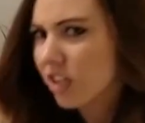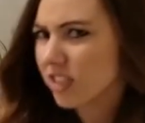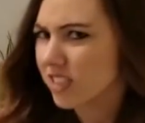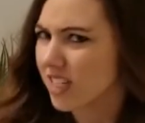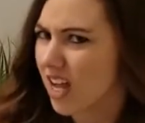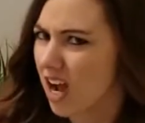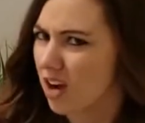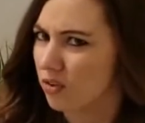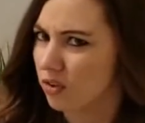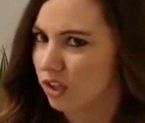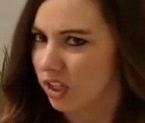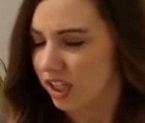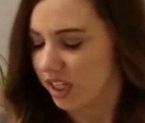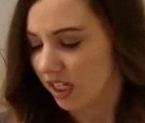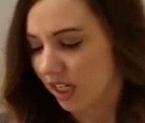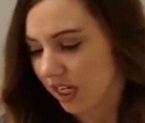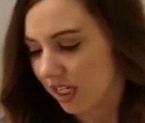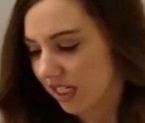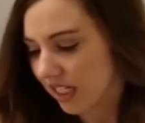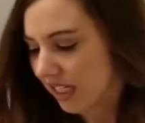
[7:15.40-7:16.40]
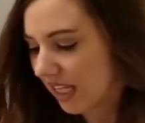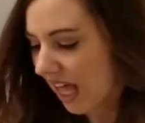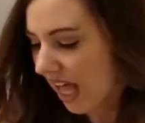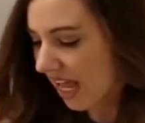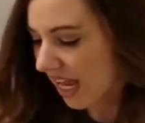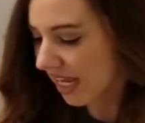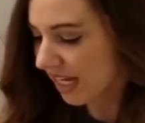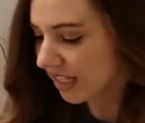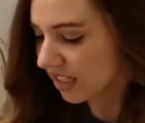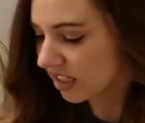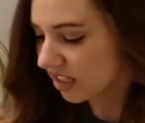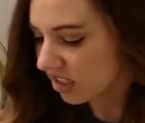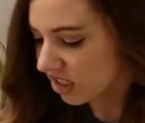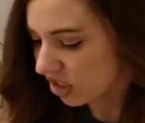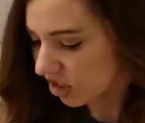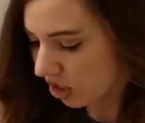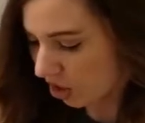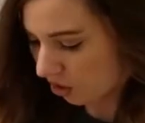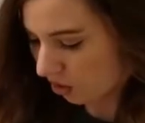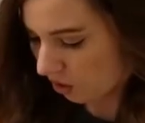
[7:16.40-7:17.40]
there's not really any line,
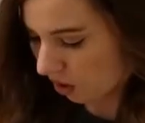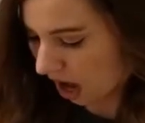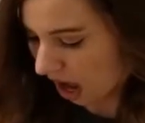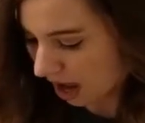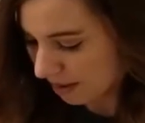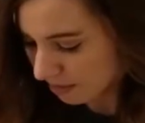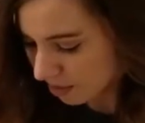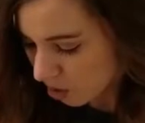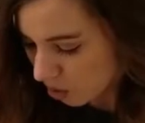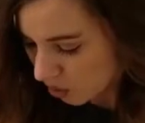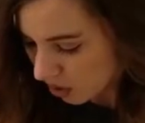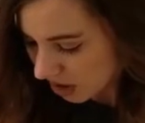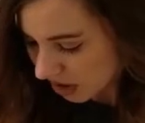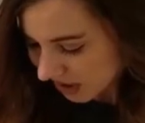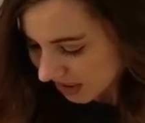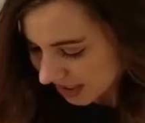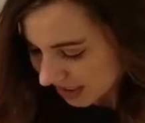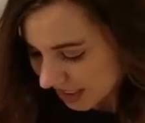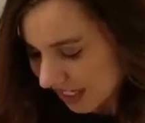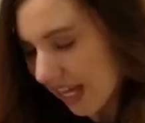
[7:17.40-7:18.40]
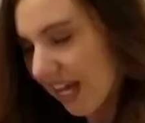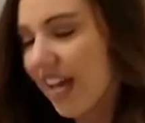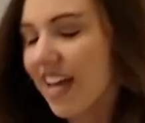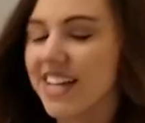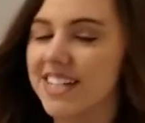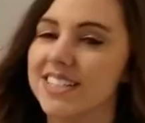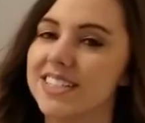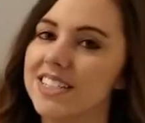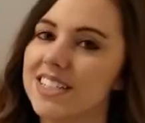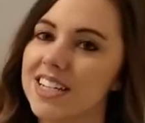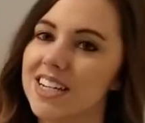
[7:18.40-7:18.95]
so I'm going to guess